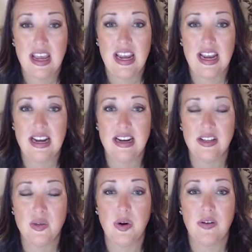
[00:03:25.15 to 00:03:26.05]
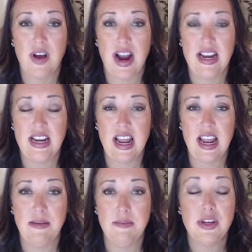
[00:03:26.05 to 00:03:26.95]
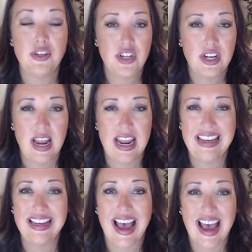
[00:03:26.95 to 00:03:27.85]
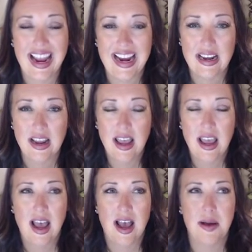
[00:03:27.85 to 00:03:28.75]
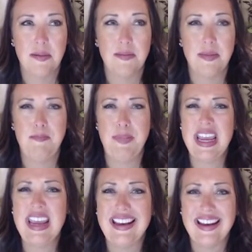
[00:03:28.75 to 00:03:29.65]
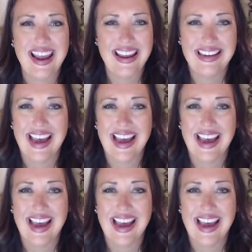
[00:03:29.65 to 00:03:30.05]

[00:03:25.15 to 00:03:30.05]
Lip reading: And it is providing a mission, a guide, being a